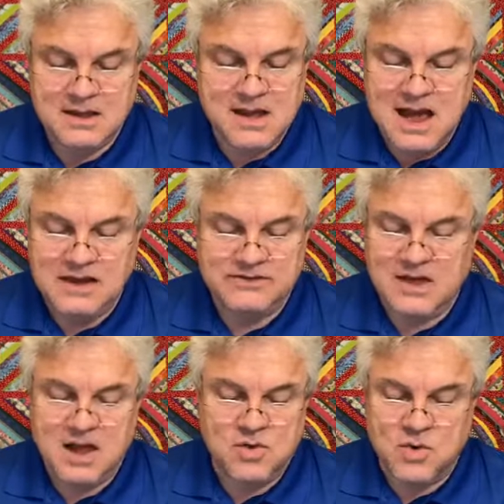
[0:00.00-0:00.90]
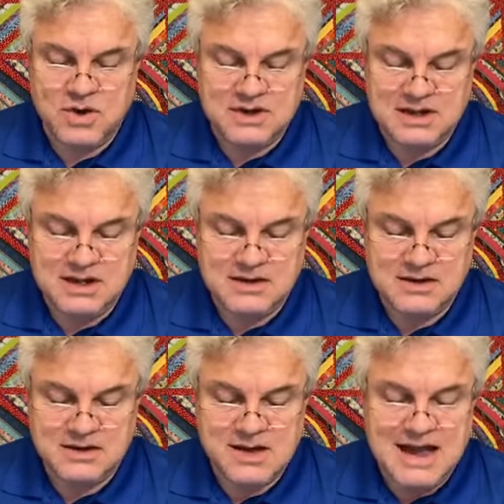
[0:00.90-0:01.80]
God is not quarantined.
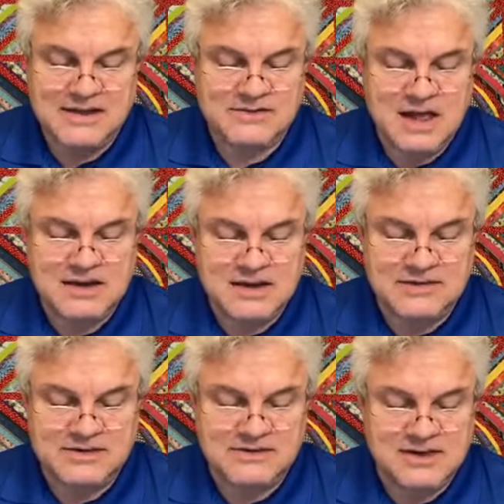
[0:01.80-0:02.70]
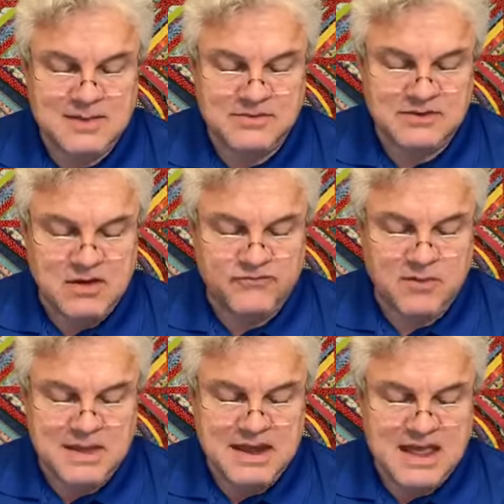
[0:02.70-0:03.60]
God is not distancing himself
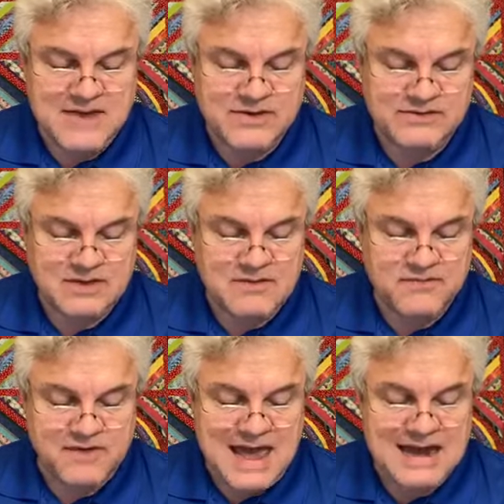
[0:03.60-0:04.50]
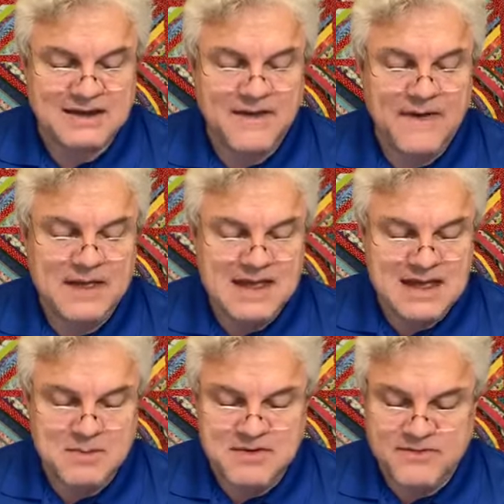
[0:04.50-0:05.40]
from any of us. In fact, he
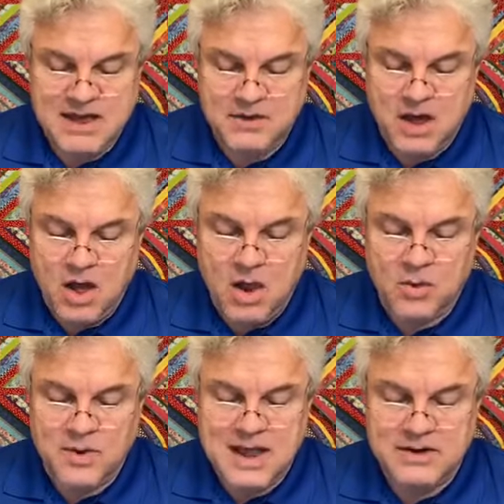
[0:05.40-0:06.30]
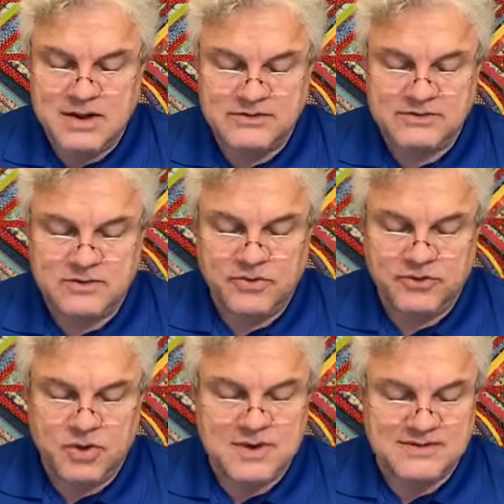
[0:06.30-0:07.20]
can be found all around us
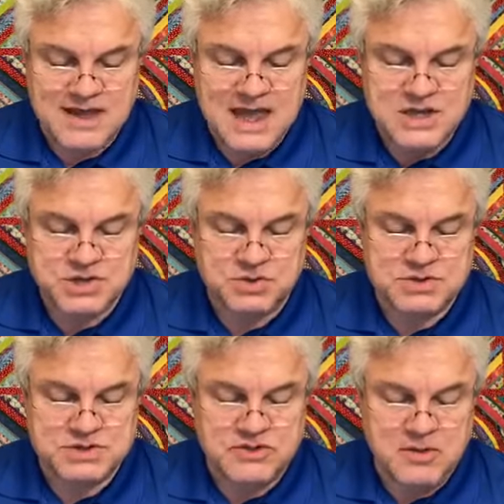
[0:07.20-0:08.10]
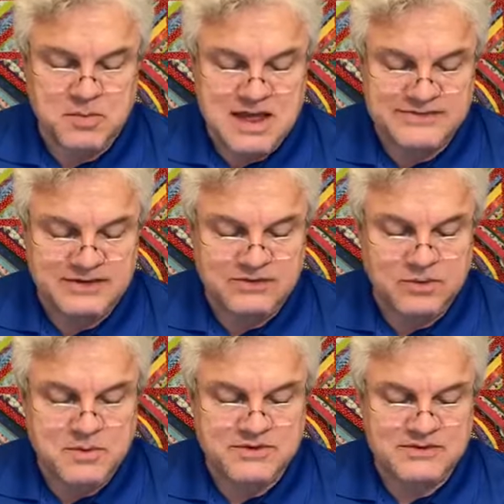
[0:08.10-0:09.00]
through his angels, through the blessings we
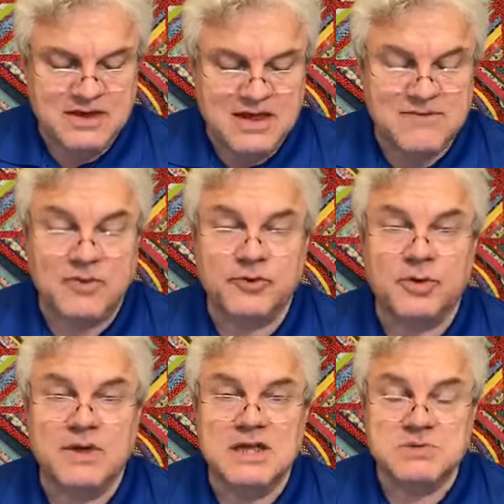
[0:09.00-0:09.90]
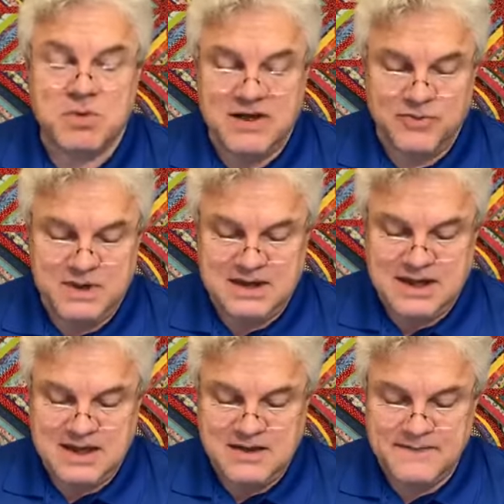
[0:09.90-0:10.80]
receive, and through each breath we
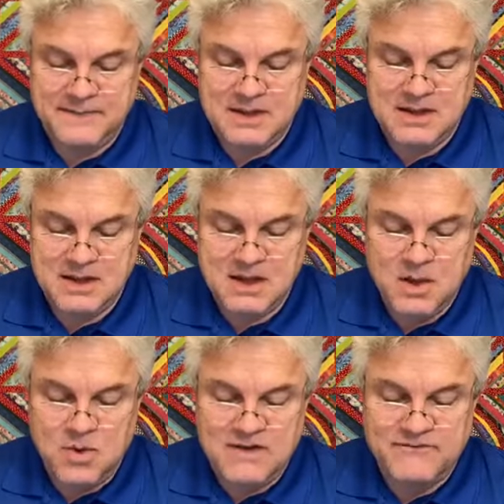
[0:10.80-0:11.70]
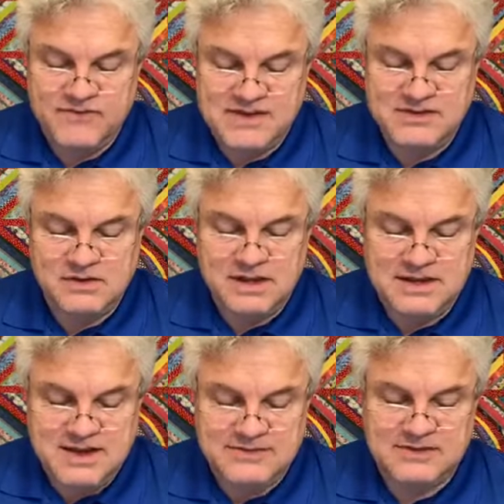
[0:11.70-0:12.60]
take. While physically
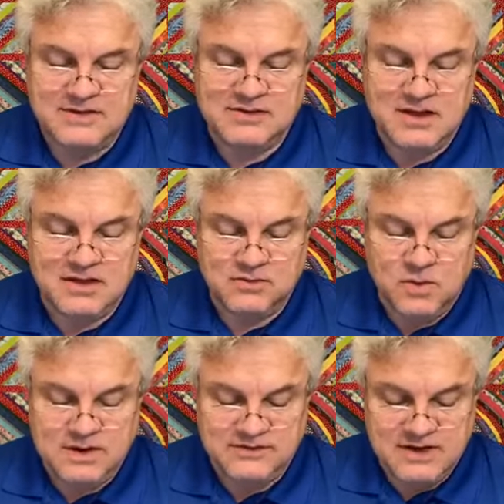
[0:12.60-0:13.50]
distancing is what is